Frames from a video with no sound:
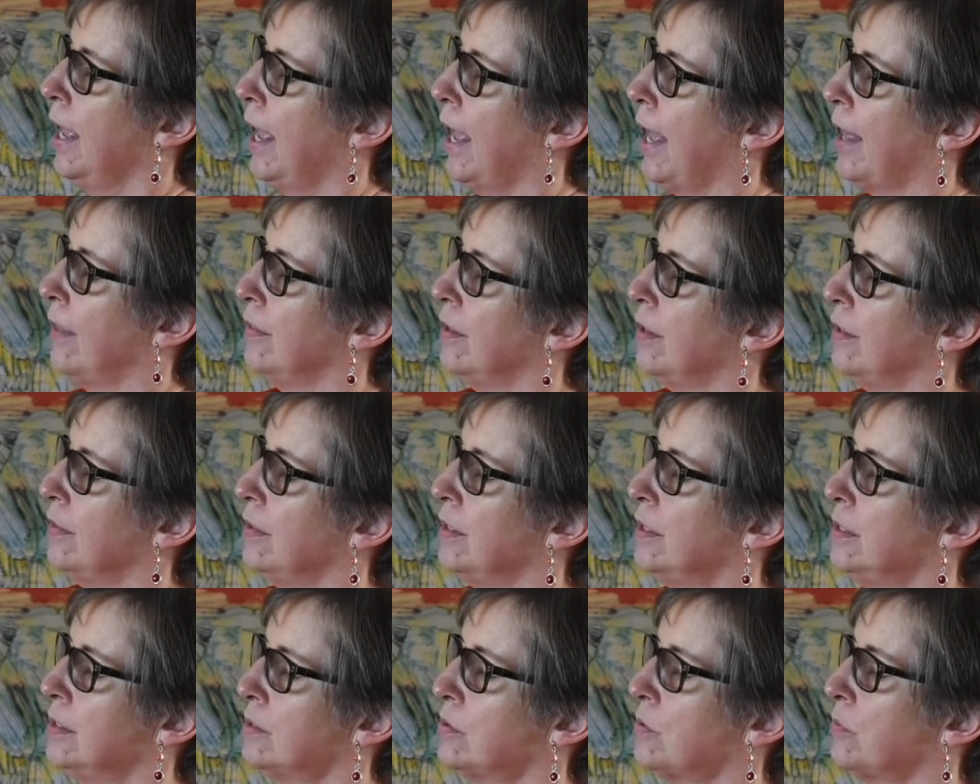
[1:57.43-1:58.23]
And then
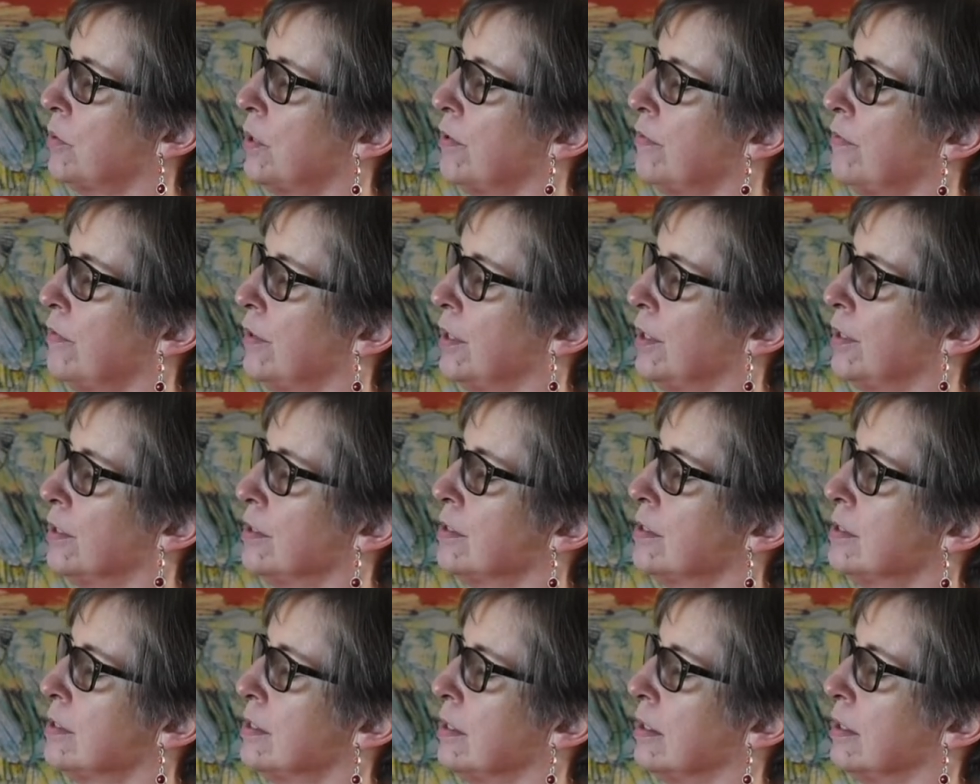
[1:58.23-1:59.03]
these three
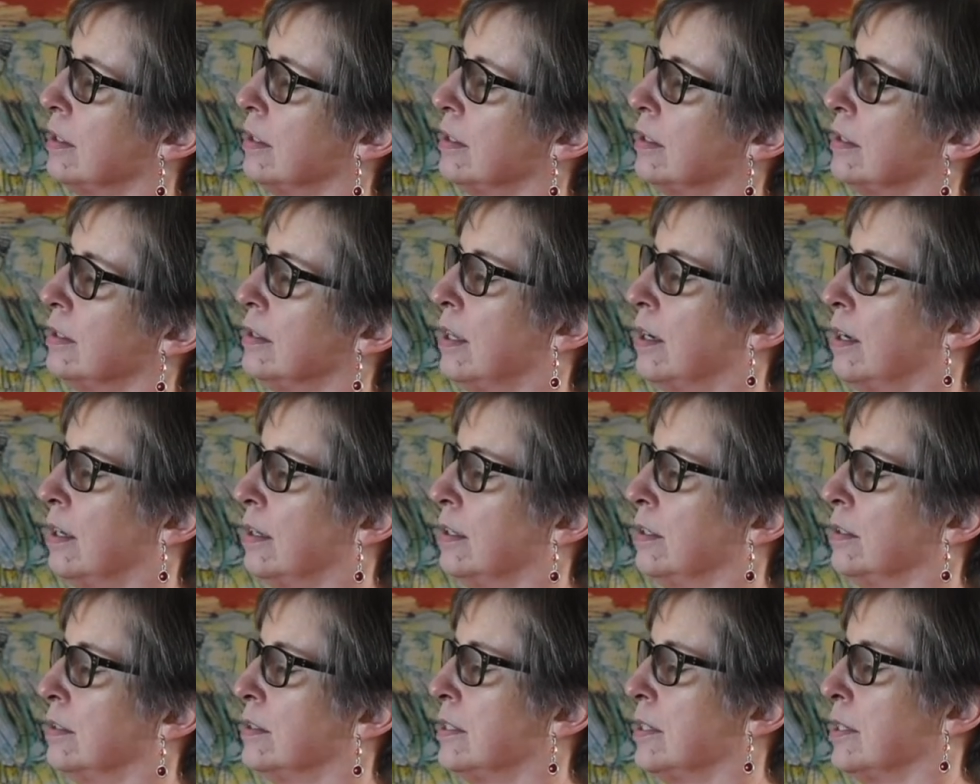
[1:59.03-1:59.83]
fingers sit on
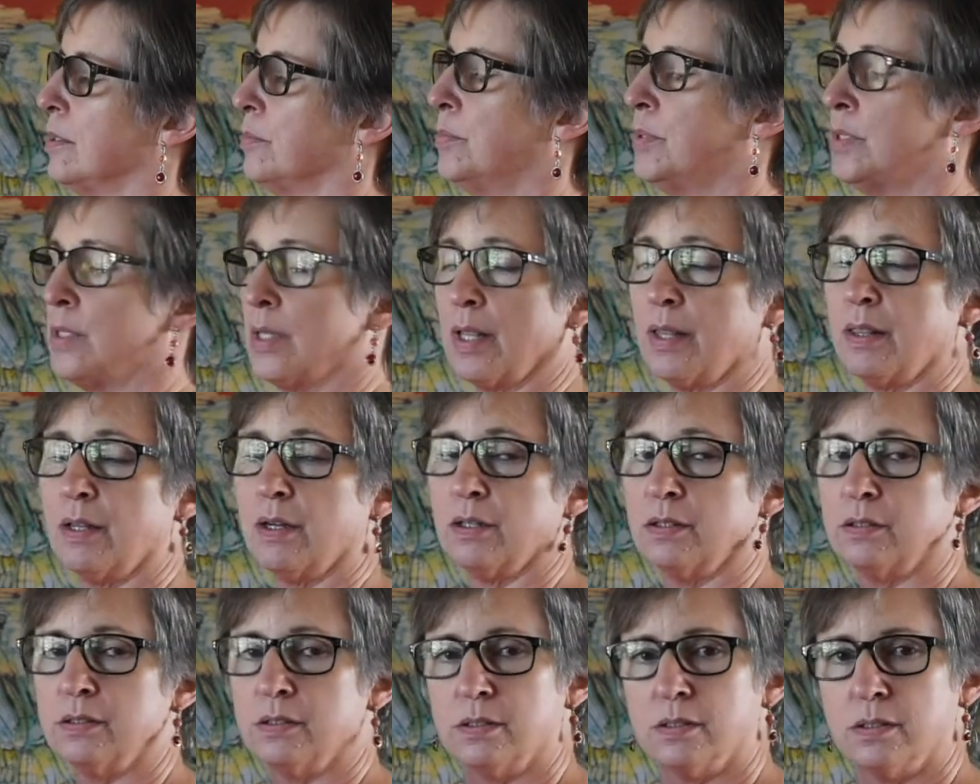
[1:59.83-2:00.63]
their tips and
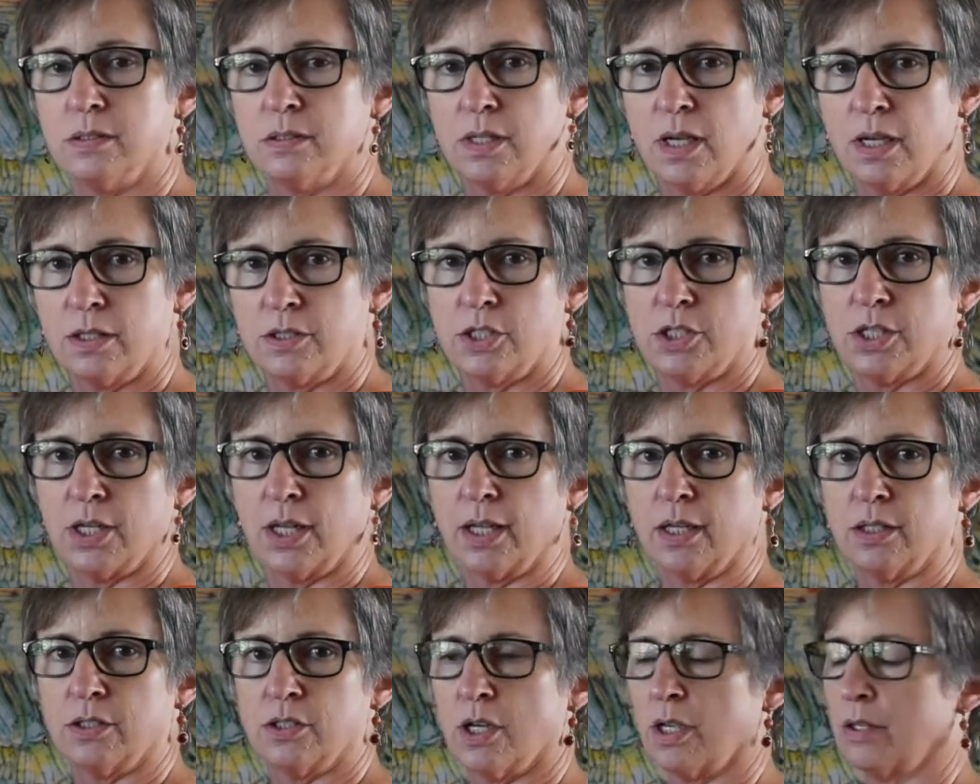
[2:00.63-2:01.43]
they're touching
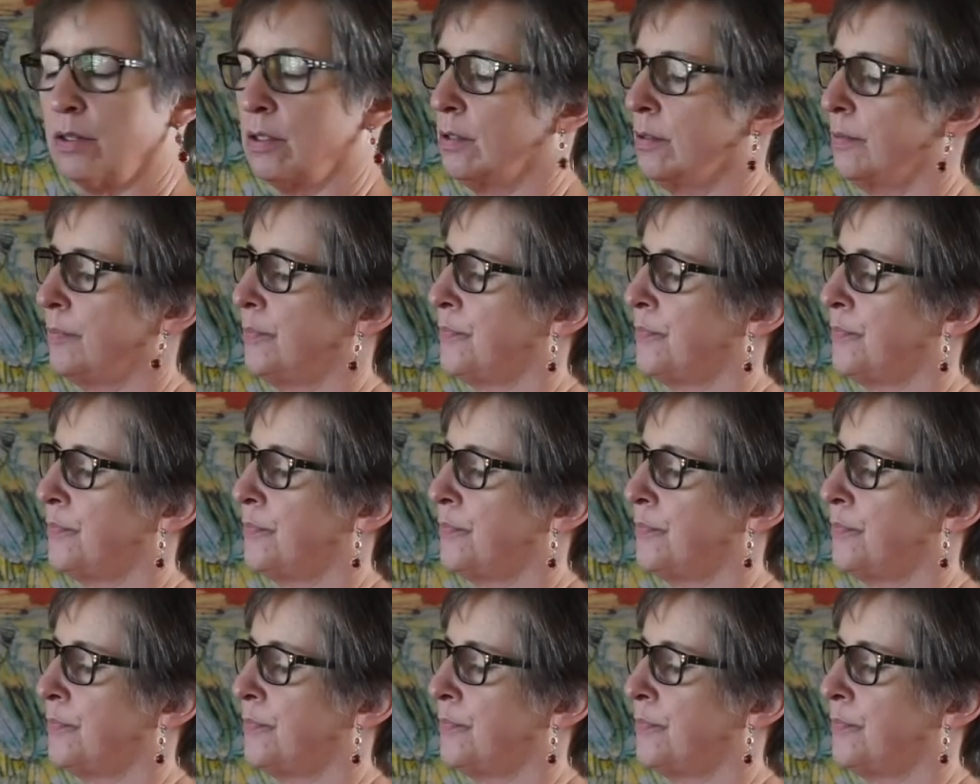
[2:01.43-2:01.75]
each other.